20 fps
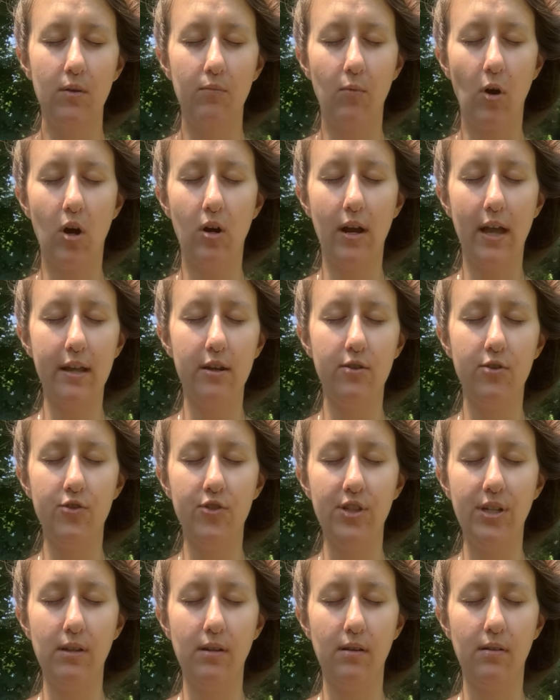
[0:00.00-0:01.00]
Our
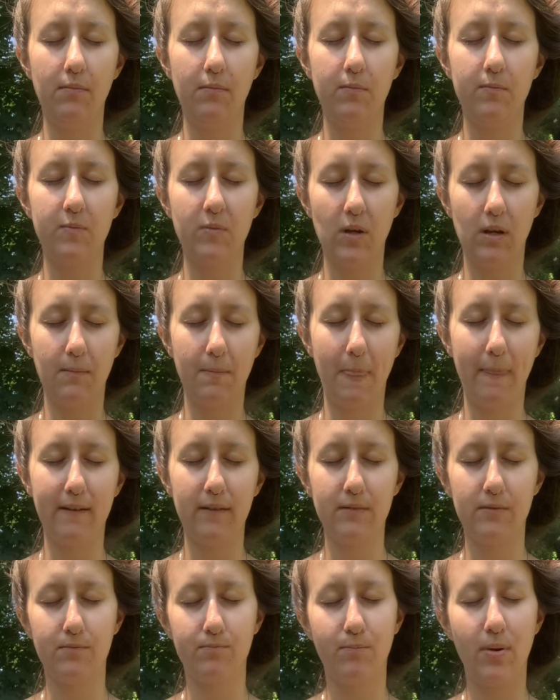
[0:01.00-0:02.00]
energy that
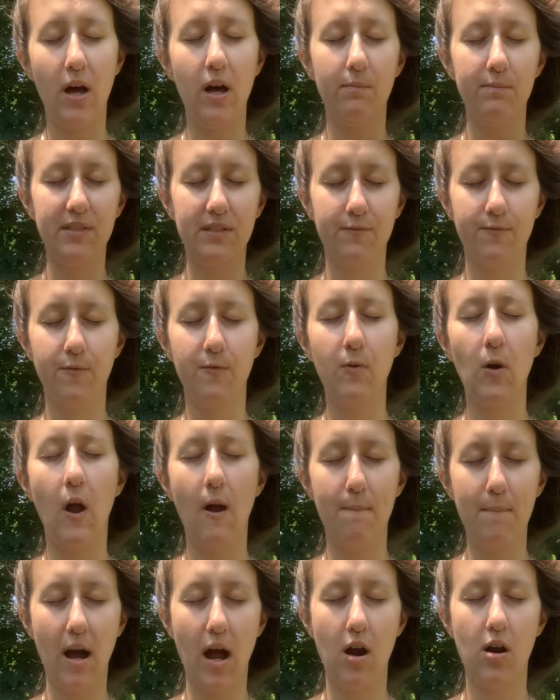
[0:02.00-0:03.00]
pumps
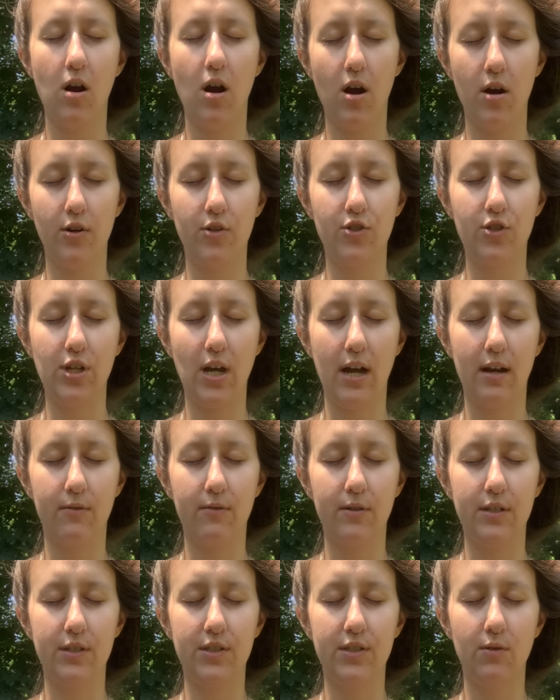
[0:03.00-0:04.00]
from our heart
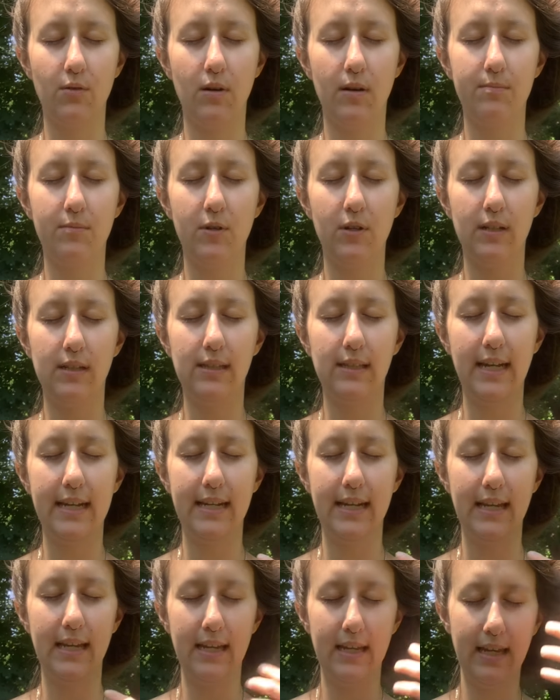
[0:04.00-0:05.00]
chakra. So I'm going to let
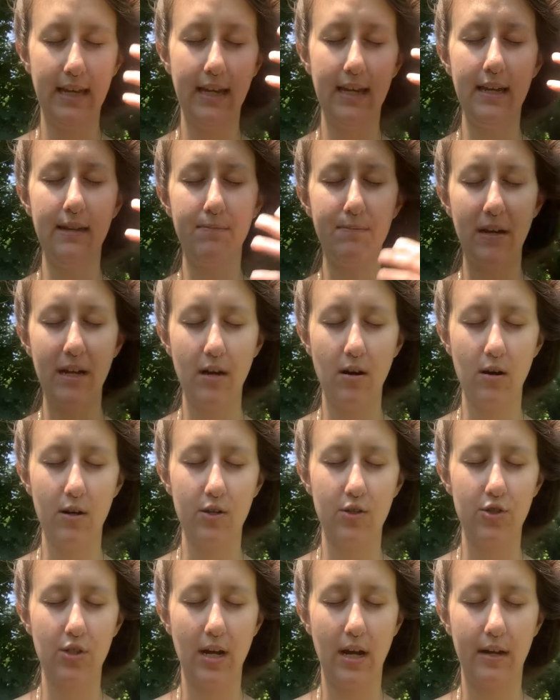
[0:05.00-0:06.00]
it hit my heart
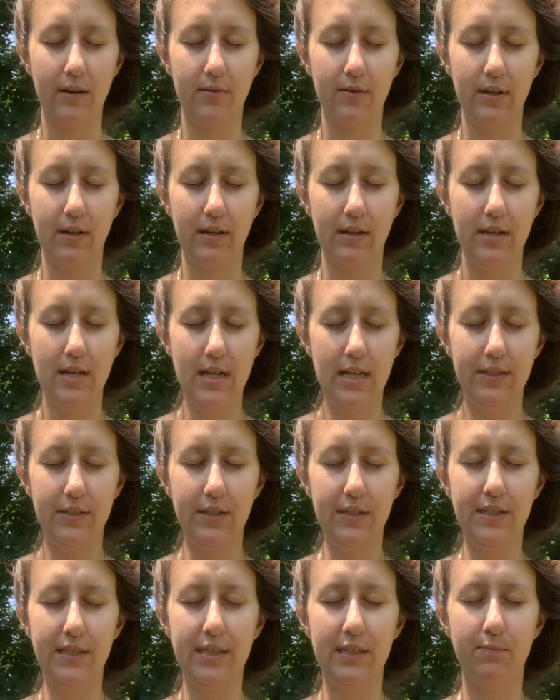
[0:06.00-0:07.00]
chakra,
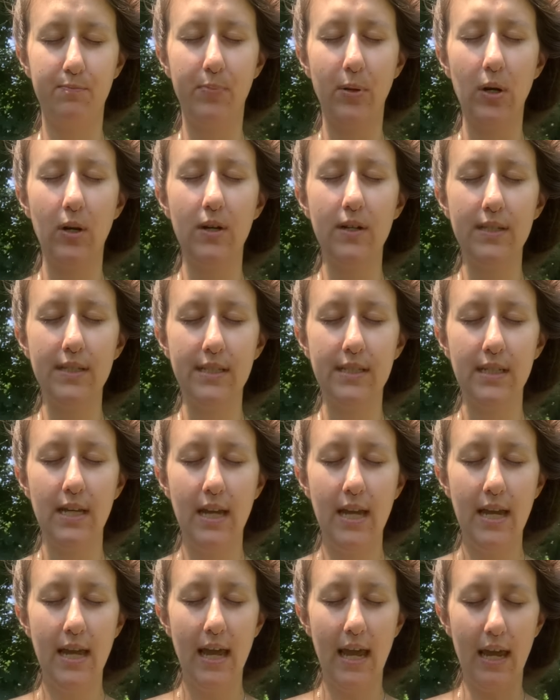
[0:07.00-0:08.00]
disperse,
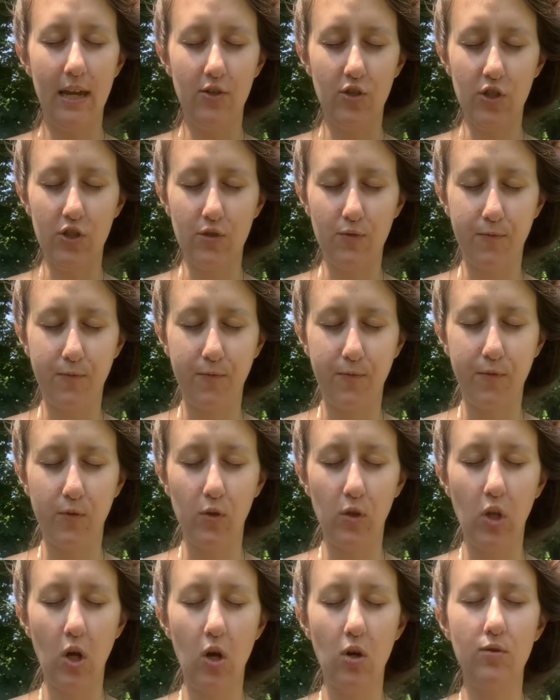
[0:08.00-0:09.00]
and just
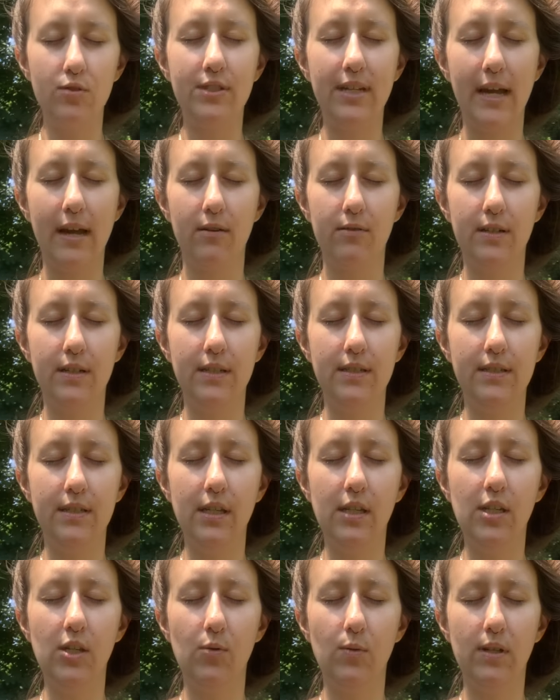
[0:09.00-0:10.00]
flow down
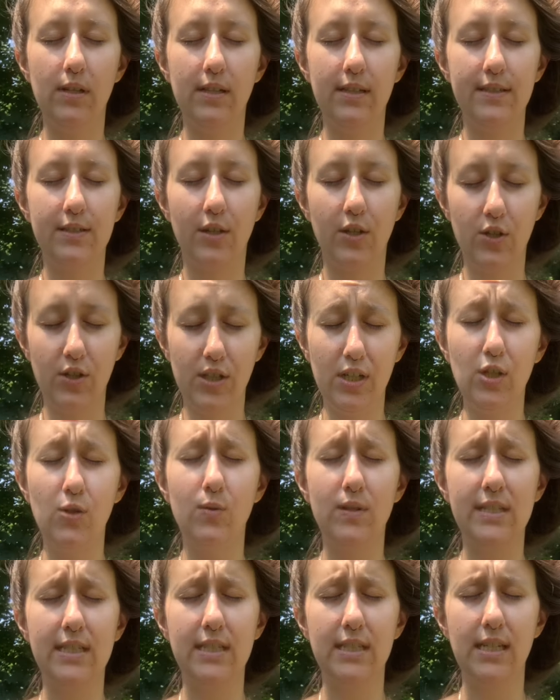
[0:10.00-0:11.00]

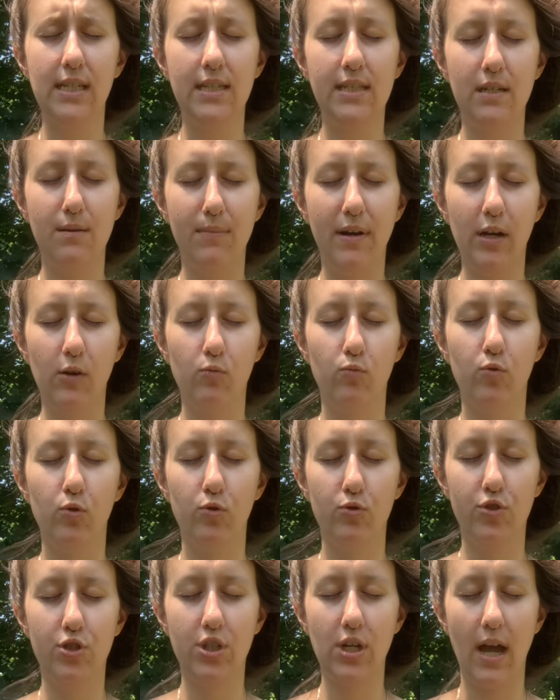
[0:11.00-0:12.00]
continuously to my
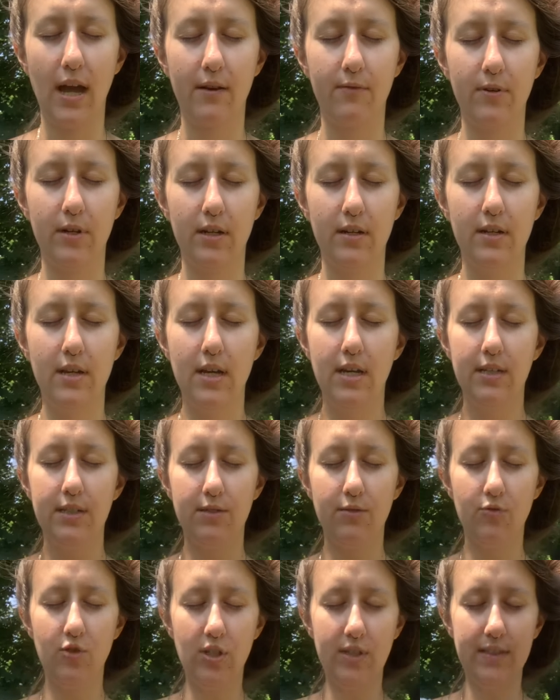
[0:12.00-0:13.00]
root chakra.
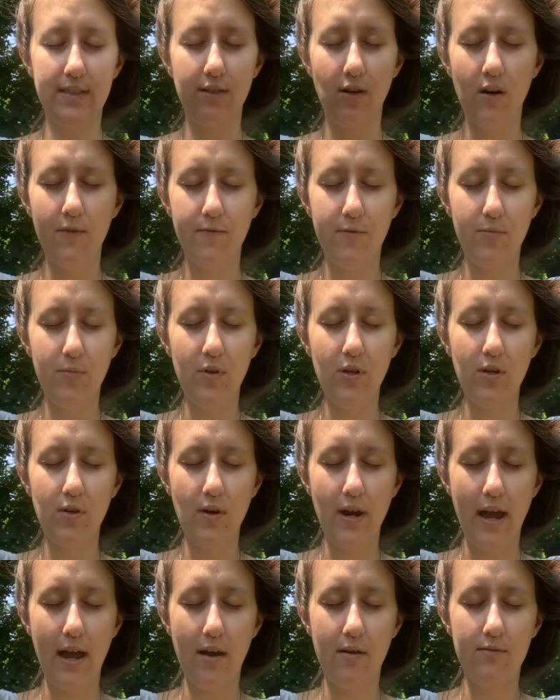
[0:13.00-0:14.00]
So just start from the
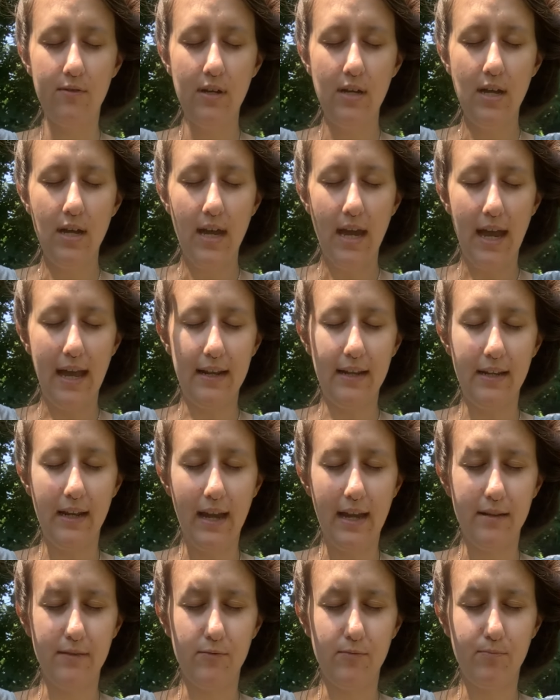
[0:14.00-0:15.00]
crown
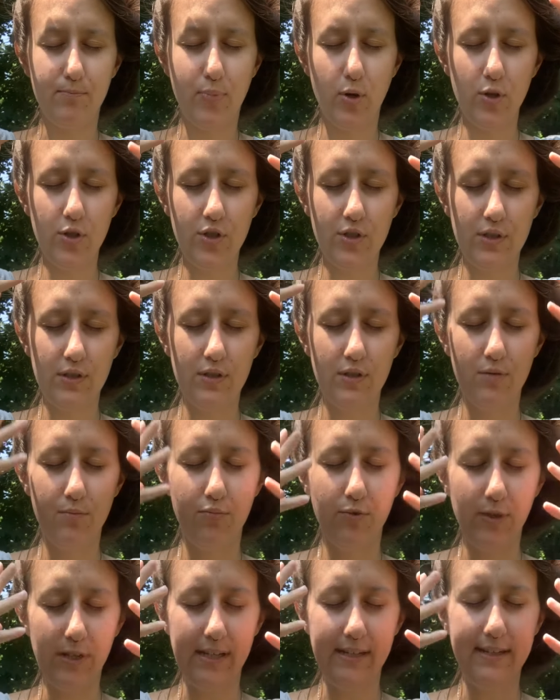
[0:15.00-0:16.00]
and push the
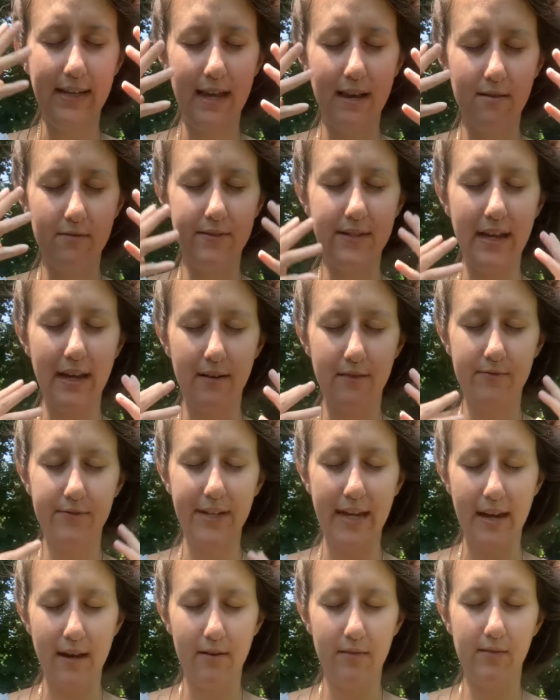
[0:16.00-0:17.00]
debris down, down,
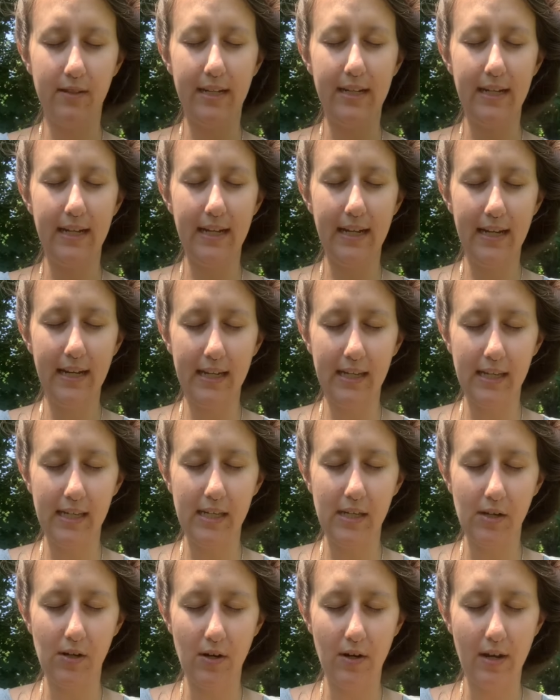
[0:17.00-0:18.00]
down, let it hit
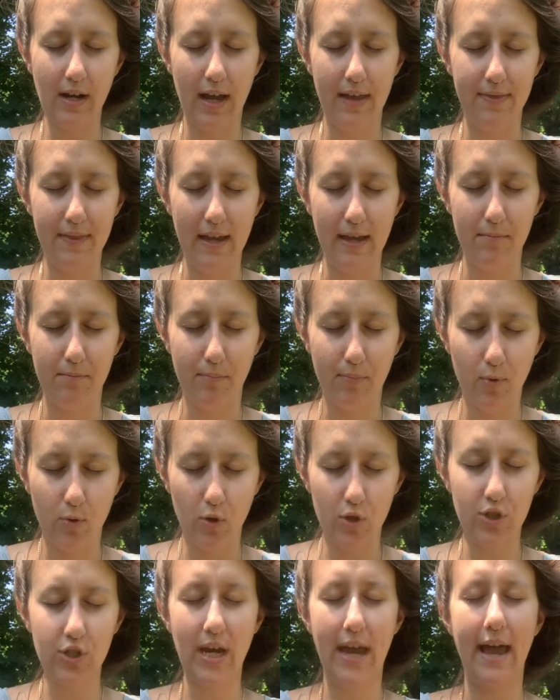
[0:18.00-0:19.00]
here, and then
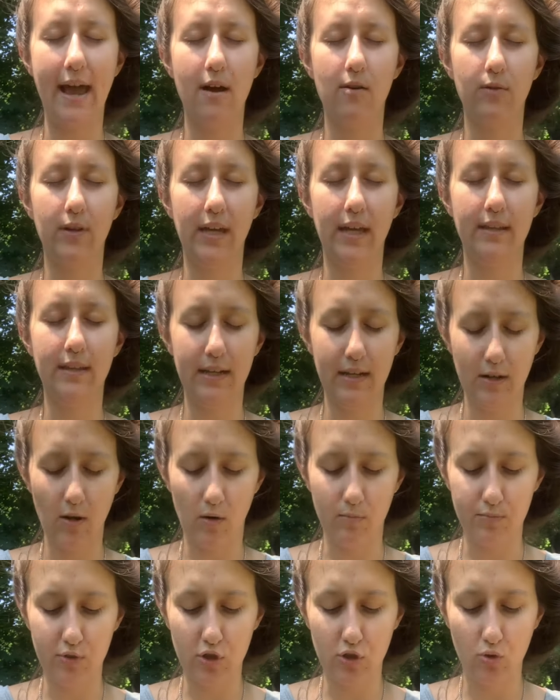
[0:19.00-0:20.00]
push out and then
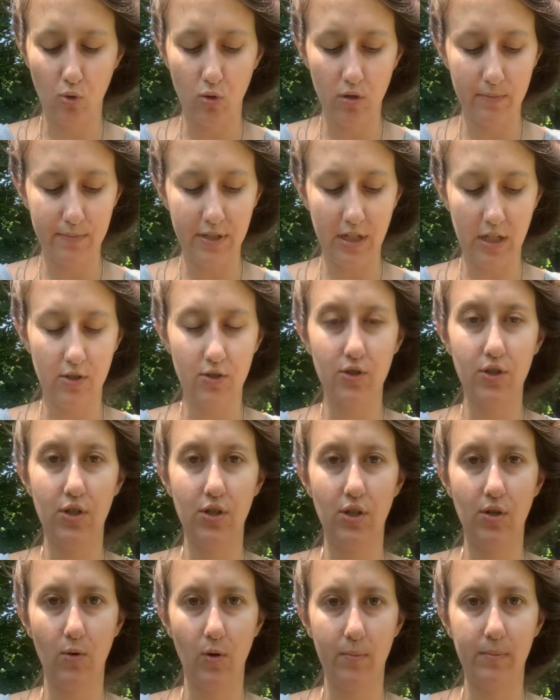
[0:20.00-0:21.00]
absorbed into
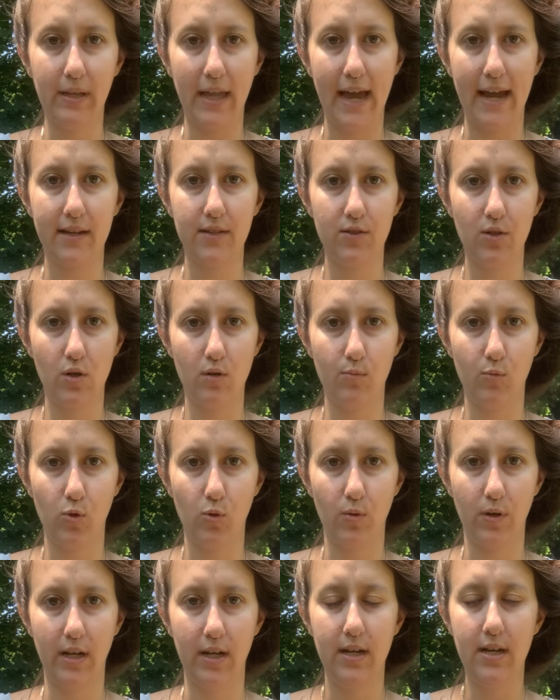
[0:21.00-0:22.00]
your black
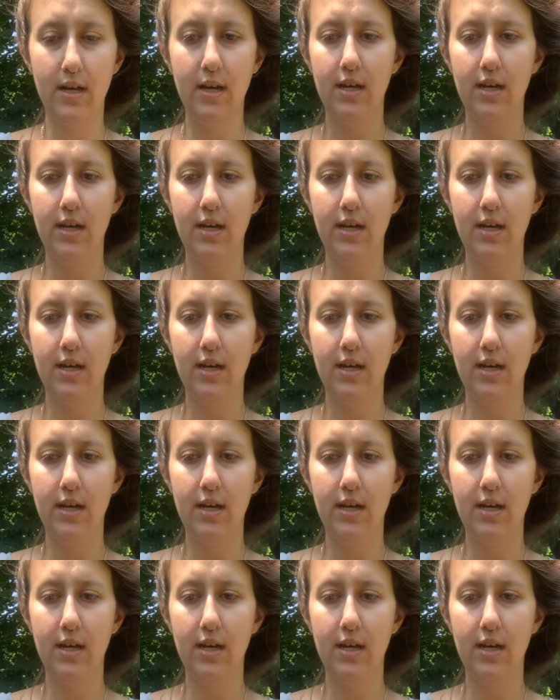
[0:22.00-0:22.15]
tourmaline.